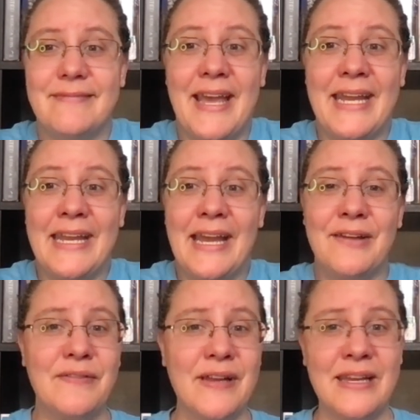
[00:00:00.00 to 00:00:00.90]
I
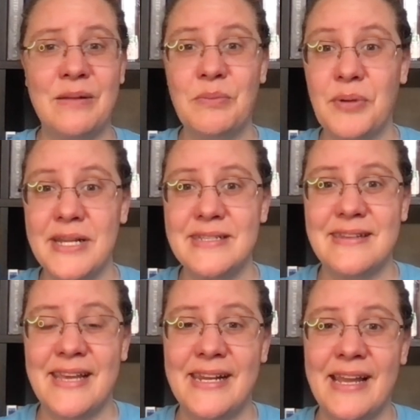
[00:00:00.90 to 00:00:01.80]
have embraced
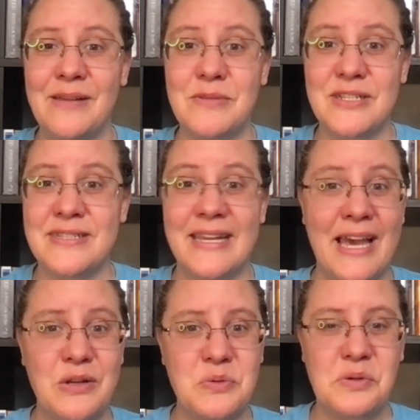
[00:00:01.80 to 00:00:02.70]
that I am just a
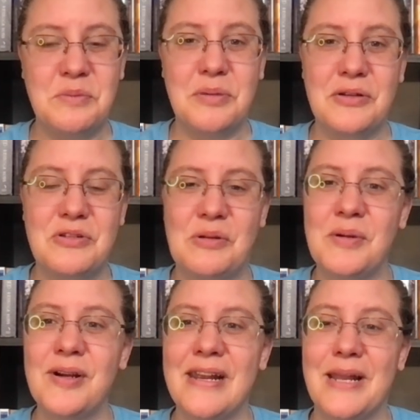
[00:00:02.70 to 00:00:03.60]
casual
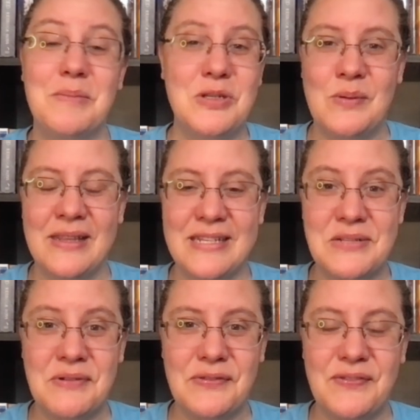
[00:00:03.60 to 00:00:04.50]
booktuber and I'm doing this
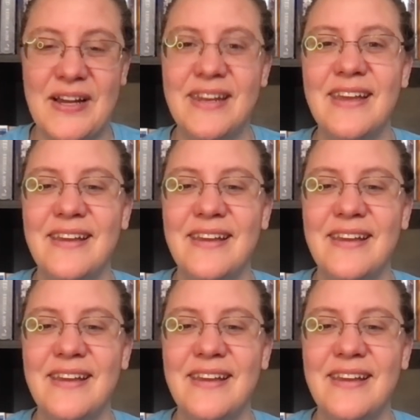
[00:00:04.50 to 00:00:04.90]
for fun.